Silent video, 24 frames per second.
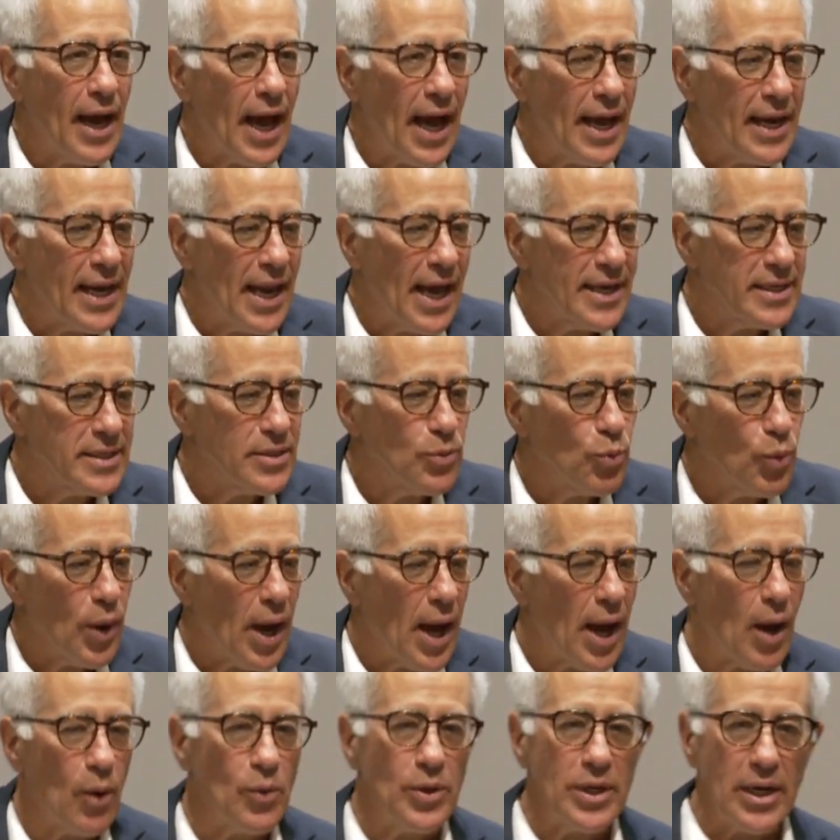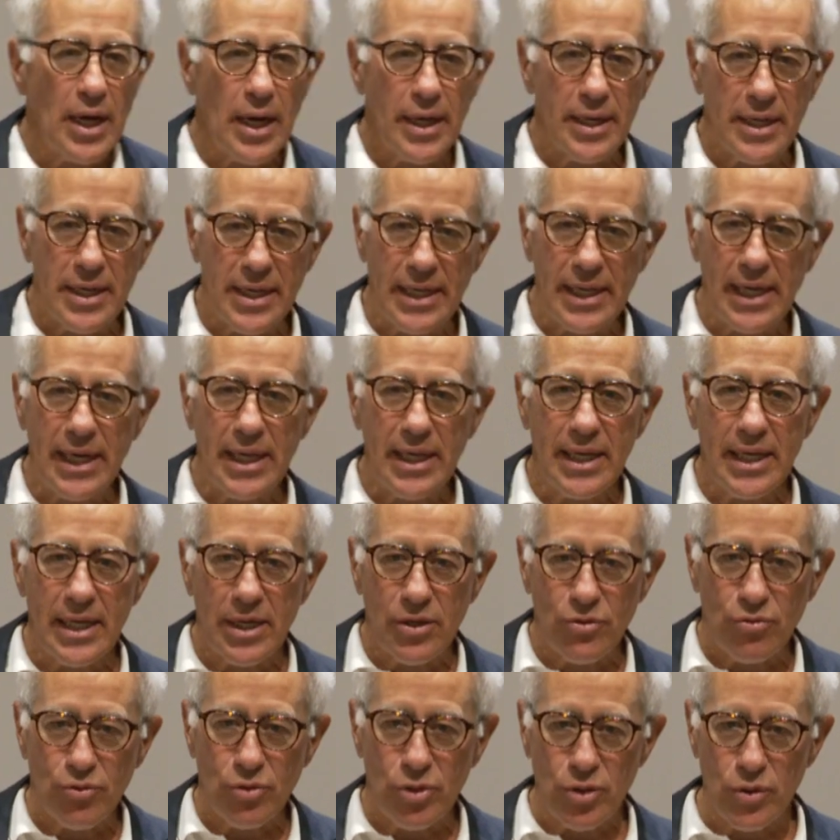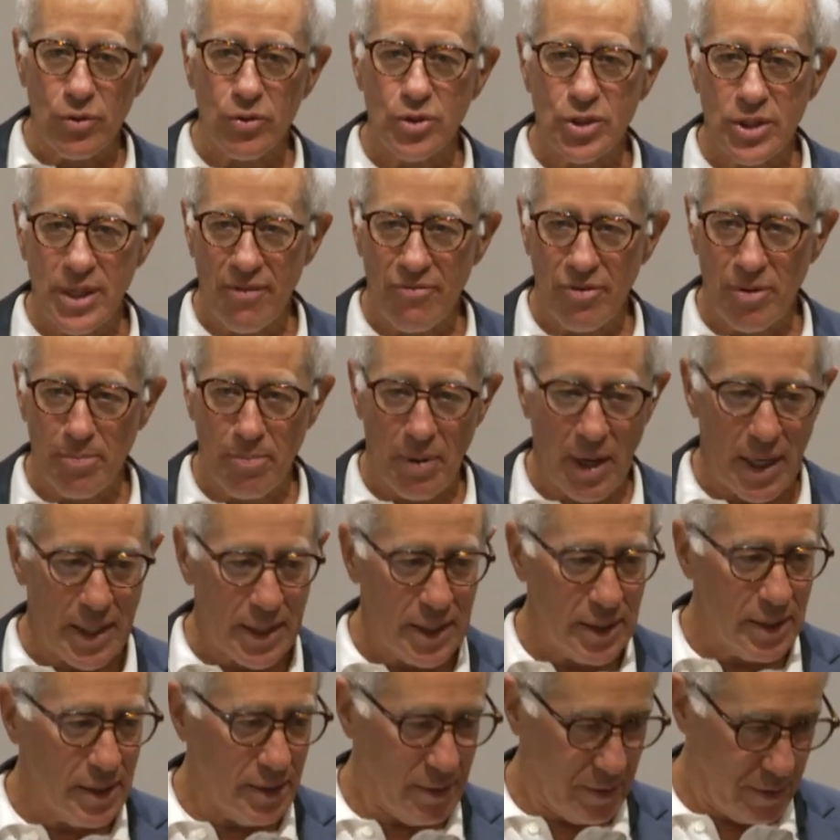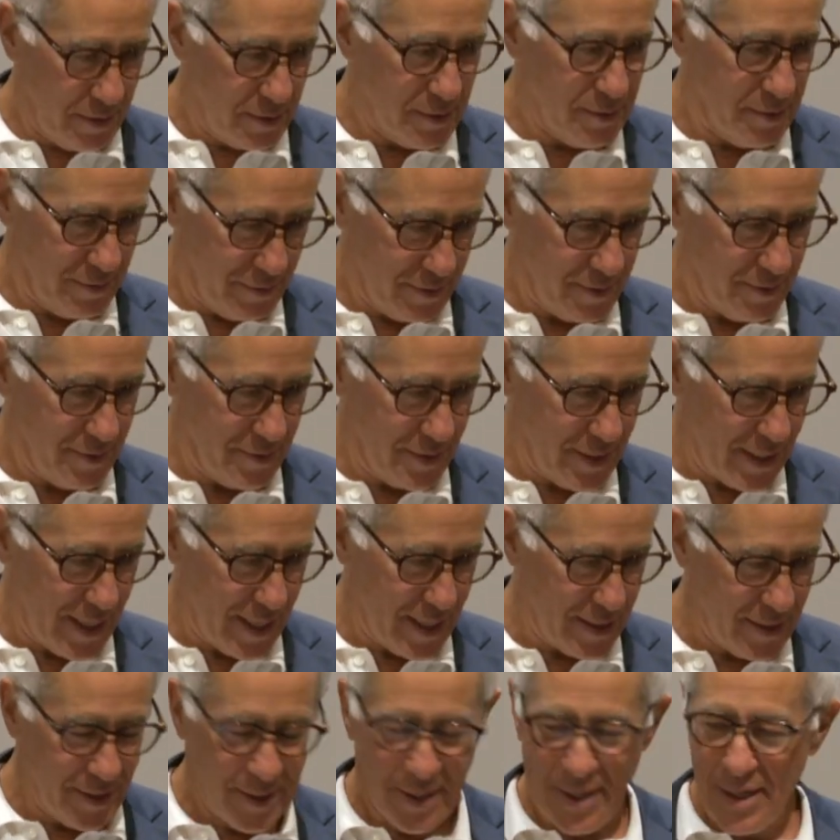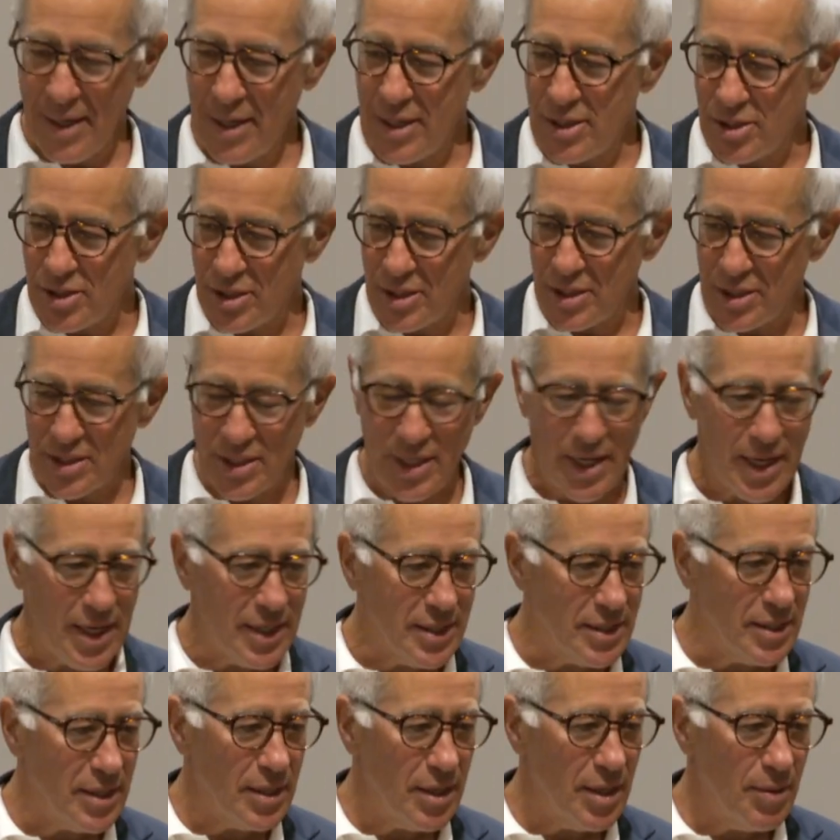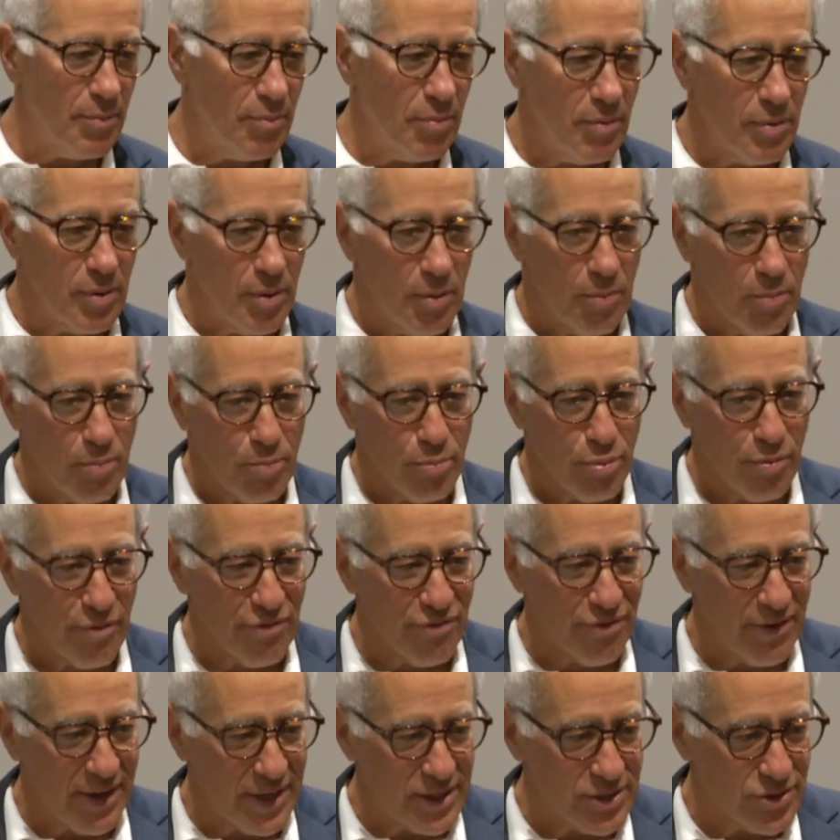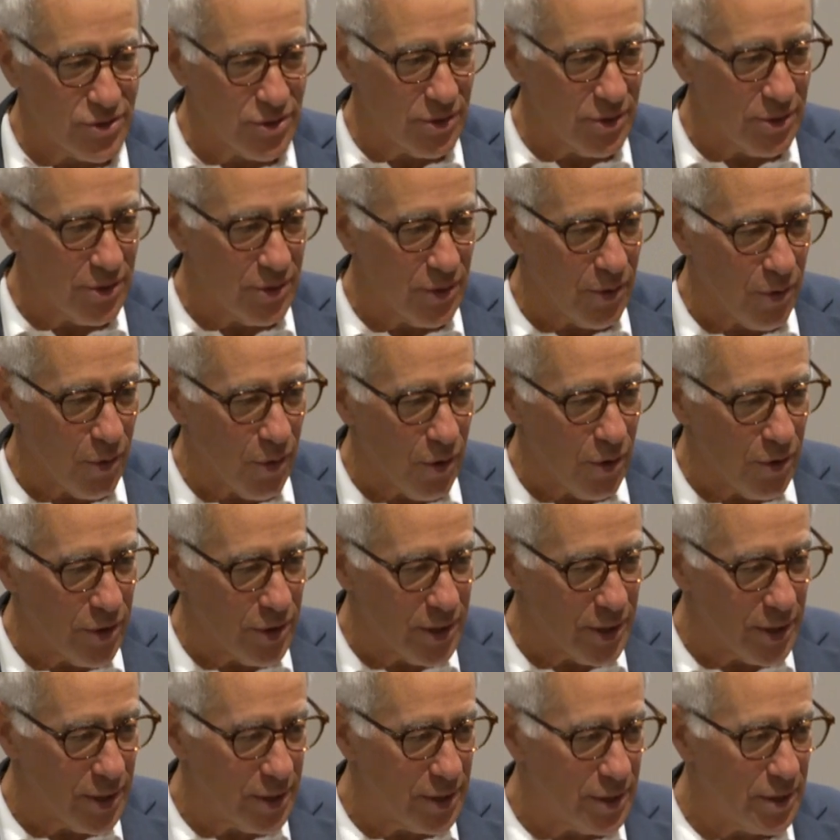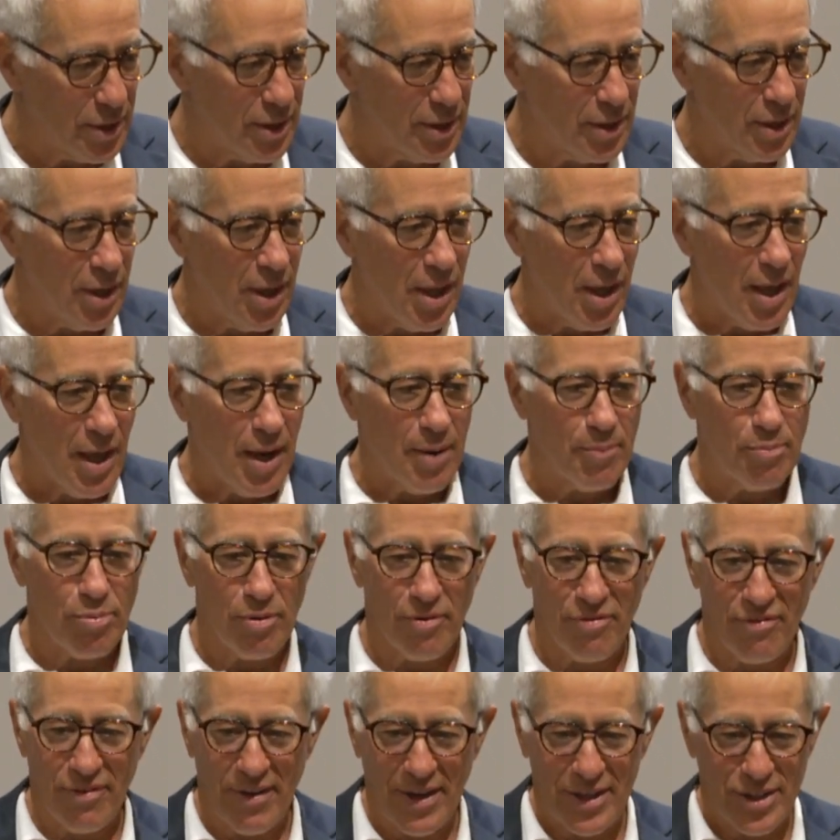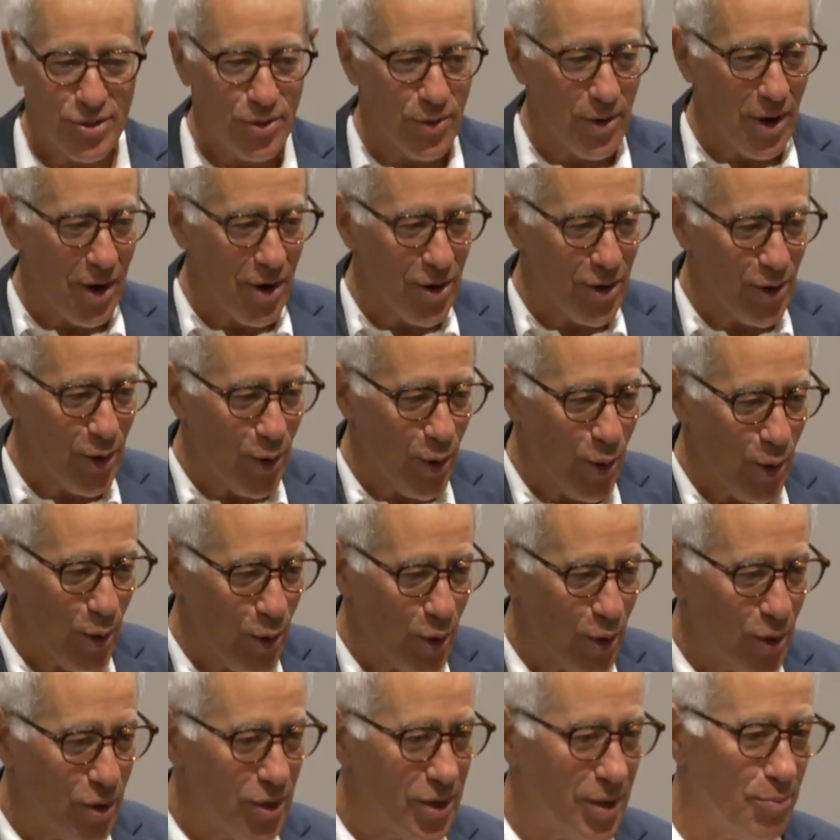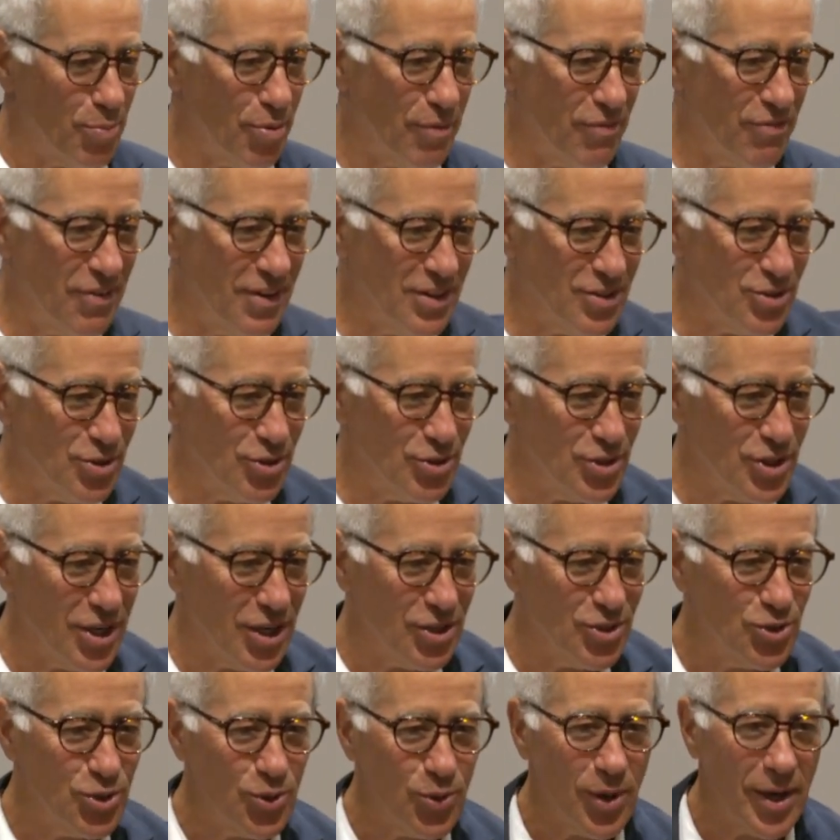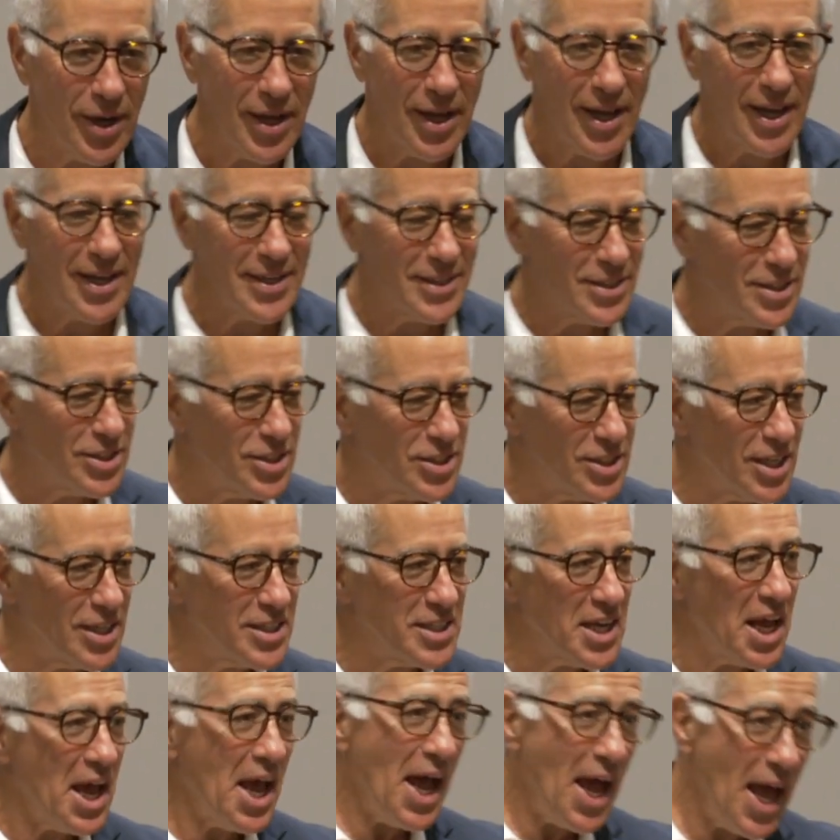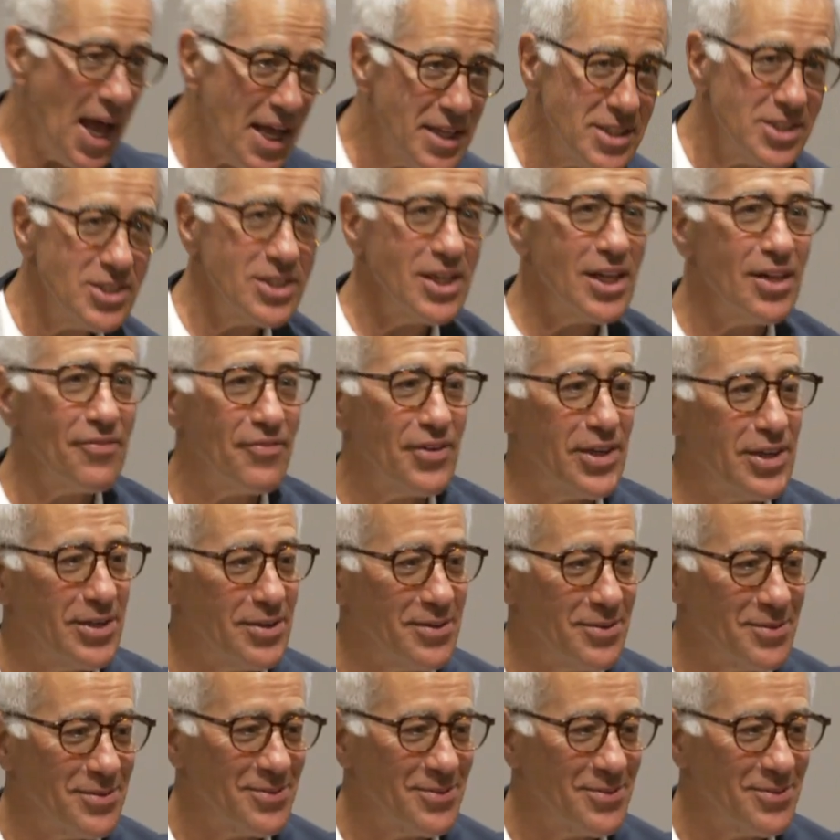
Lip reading: liked how Neely introduced everybody, okay? She said, Professor Oren and Professor Arnon and Professor Shashua, and she said, and Sylvan.